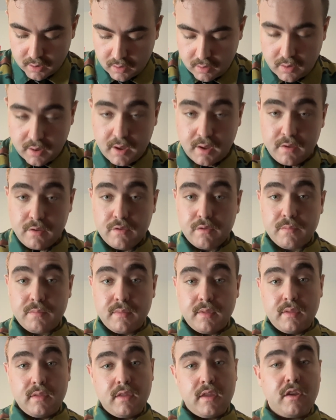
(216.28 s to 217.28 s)

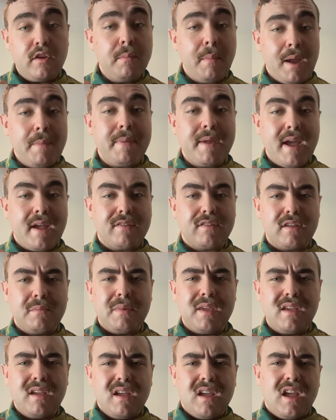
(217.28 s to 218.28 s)
You might be asking
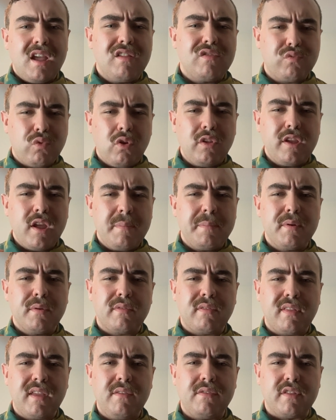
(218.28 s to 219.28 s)
me, is rolling up your
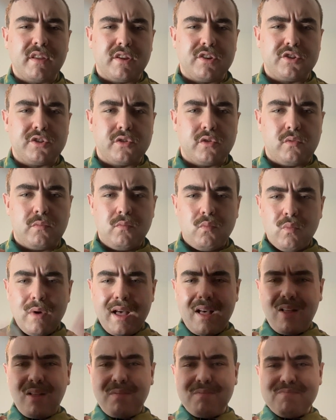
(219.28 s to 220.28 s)
sleeves an issue?
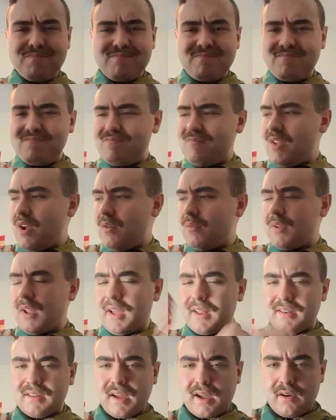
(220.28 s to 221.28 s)
Well, no, not
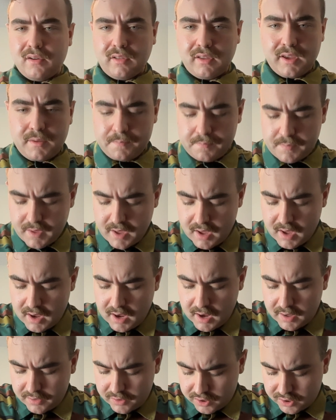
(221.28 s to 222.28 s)
entirely.
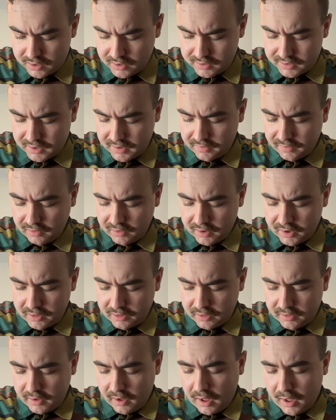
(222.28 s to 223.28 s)
And the shirt does look,
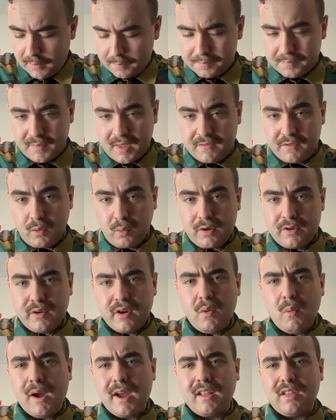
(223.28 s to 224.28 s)
if you're
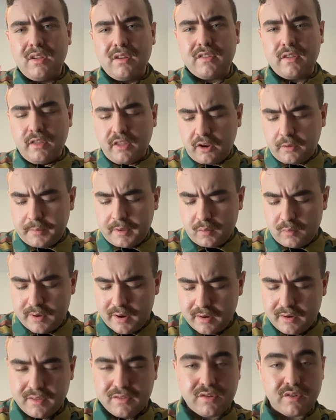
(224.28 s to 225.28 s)
wondering why it looks a little bit
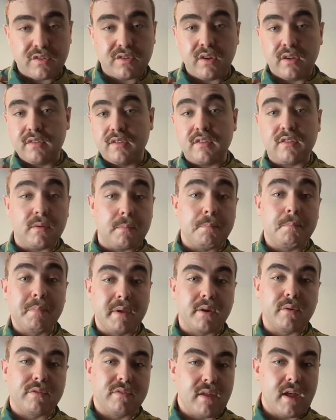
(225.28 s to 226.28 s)
weird, it's just because it's a
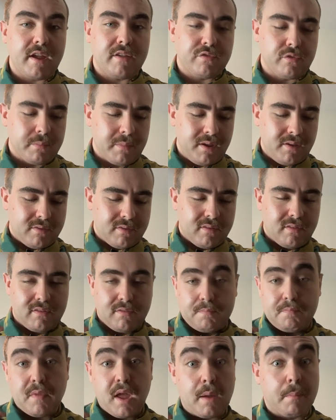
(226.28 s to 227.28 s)
bigger size for me since
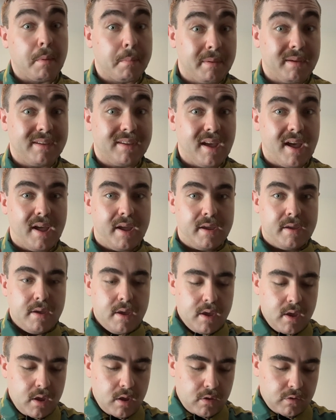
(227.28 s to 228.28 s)
I'm a big guy.
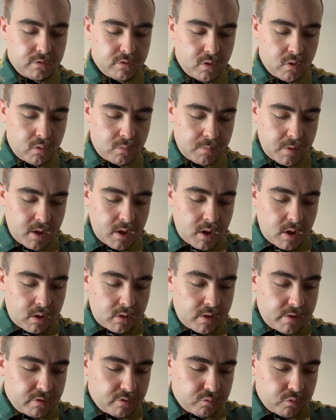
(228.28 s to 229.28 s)
So
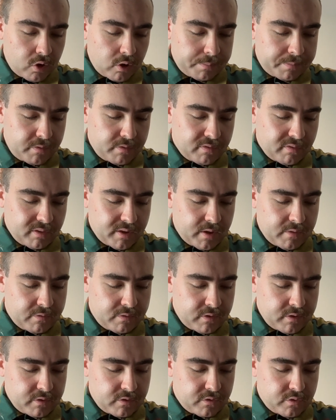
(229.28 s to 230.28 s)
let's roll up the sleeves
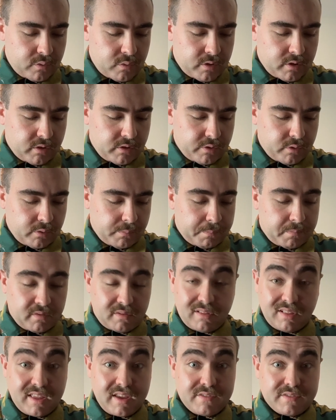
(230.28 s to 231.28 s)
and do a little
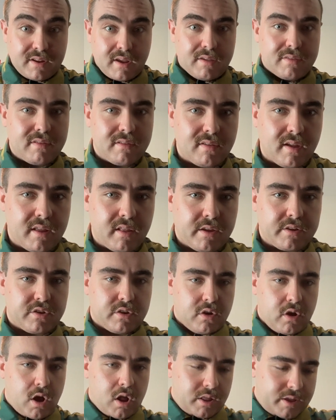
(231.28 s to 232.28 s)
sleeve test, as I like to
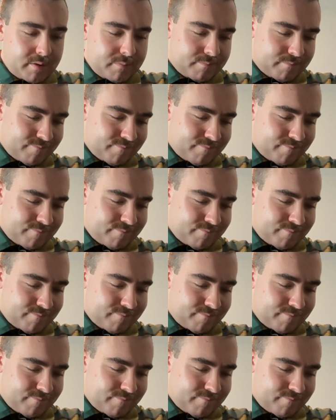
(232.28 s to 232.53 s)
call it.